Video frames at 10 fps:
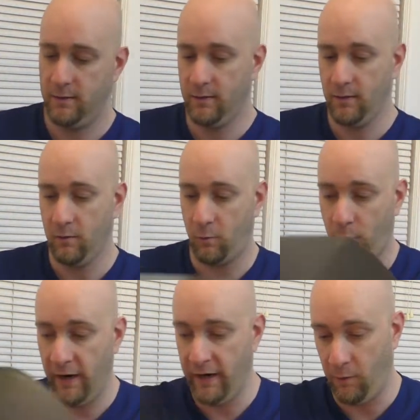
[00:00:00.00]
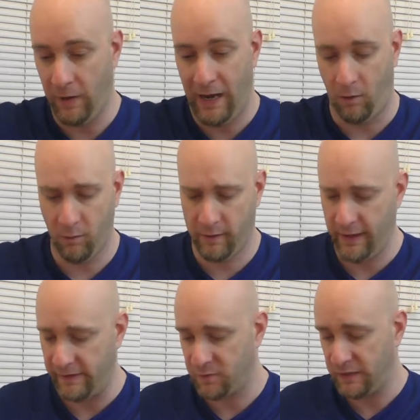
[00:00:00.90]
Alrighty, wow,
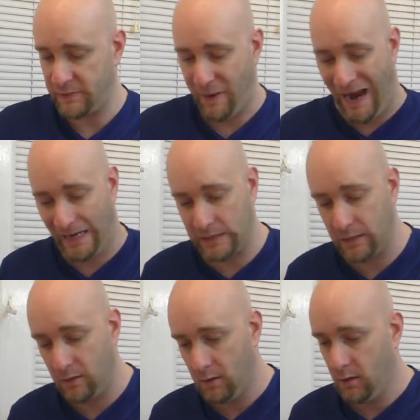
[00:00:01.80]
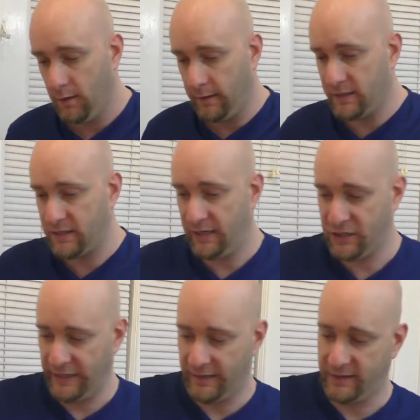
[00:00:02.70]
okay, this one is packed. Let's
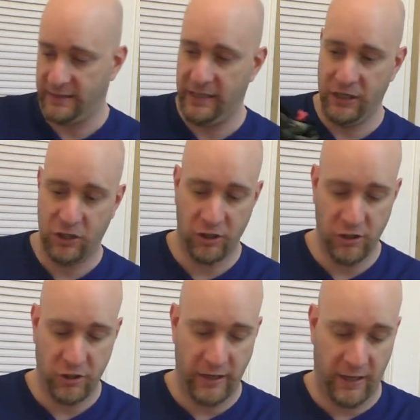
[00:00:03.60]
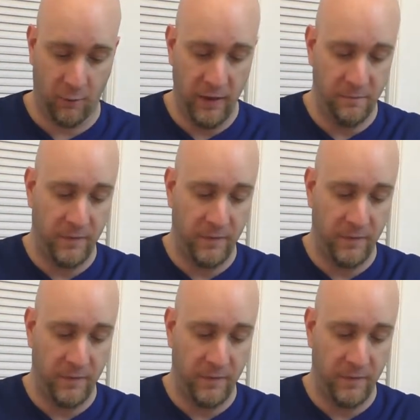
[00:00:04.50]
check out the t-shirt, shall we?